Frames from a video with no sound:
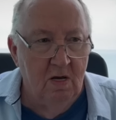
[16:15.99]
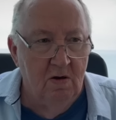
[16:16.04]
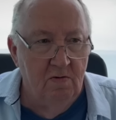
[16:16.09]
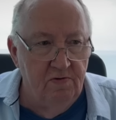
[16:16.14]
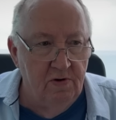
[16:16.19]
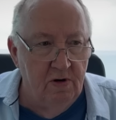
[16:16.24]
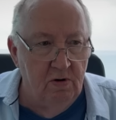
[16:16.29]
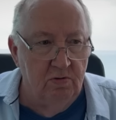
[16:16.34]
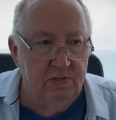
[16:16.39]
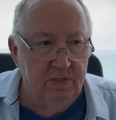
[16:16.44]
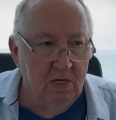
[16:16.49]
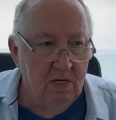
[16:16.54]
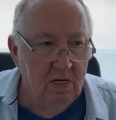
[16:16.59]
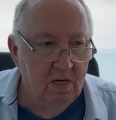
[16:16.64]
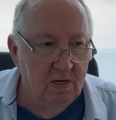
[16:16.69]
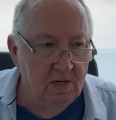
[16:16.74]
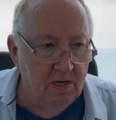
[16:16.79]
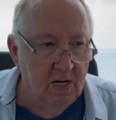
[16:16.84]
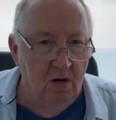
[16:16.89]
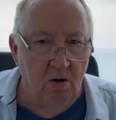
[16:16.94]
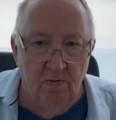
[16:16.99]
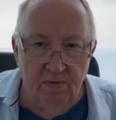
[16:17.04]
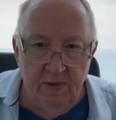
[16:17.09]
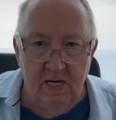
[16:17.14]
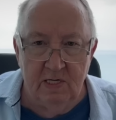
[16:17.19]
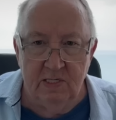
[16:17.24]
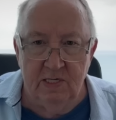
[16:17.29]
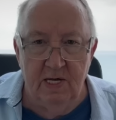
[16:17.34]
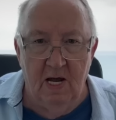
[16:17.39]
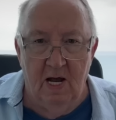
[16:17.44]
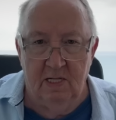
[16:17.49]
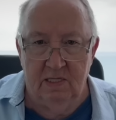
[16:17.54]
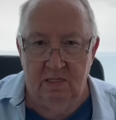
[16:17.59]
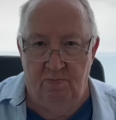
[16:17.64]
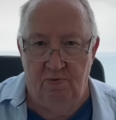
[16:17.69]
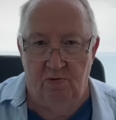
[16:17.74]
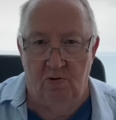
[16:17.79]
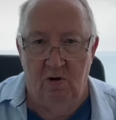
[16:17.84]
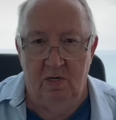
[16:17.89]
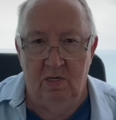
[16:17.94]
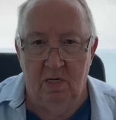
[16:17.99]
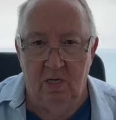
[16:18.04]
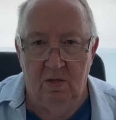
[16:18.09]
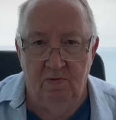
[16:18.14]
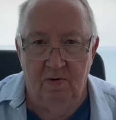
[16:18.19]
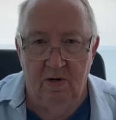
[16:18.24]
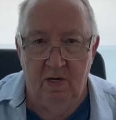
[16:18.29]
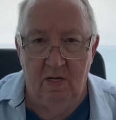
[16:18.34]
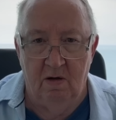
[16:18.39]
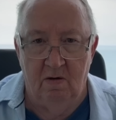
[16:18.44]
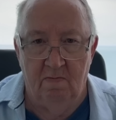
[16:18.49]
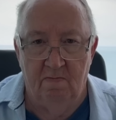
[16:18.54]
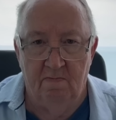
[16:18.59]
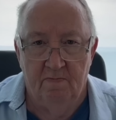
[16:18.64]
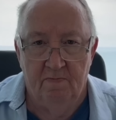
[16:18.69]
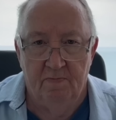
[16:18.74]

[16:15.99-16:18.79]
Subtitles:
Folks, no, that's not the point of the video.